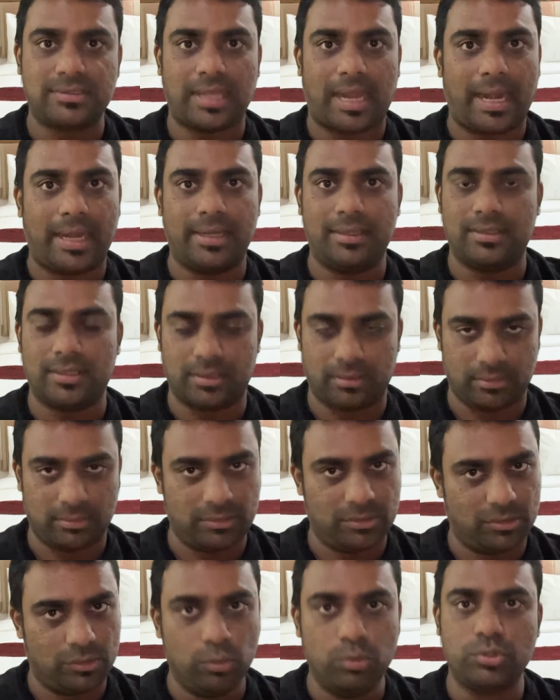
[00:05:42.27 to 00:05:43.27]
and the
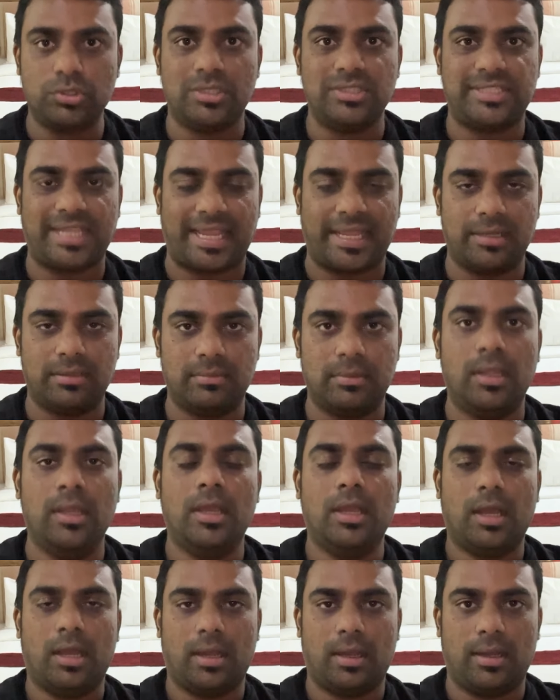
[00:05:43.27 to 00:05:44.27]
usual check-in
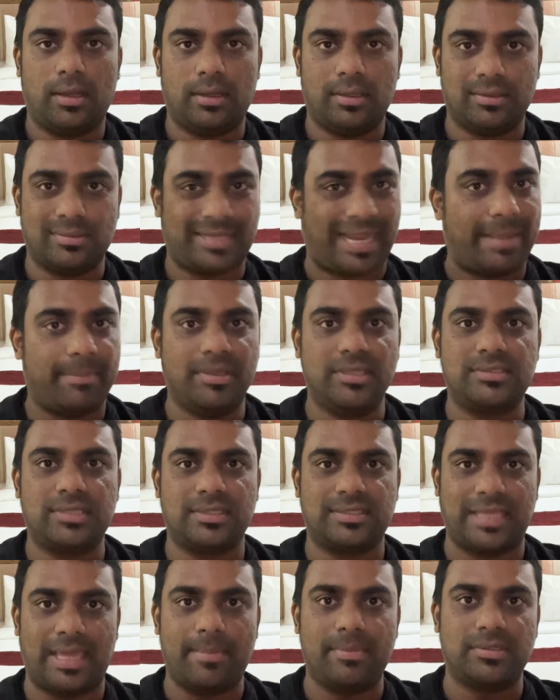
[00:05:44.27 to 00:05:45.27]
timings are
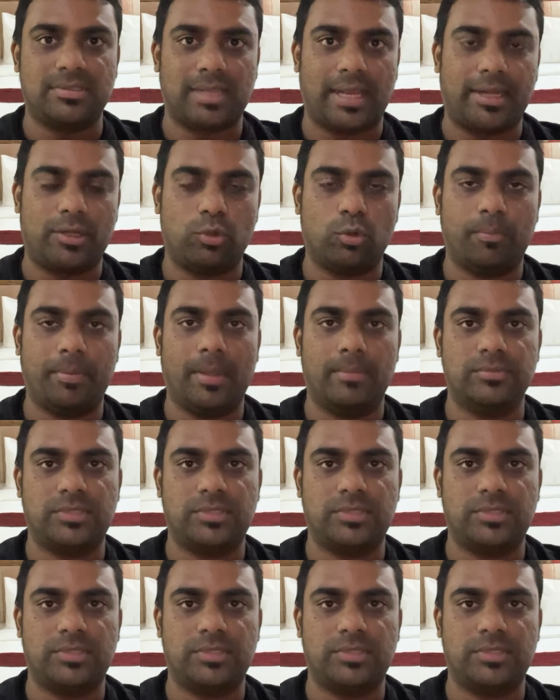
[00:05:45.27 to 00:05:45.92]
same. It's like 2 p.m.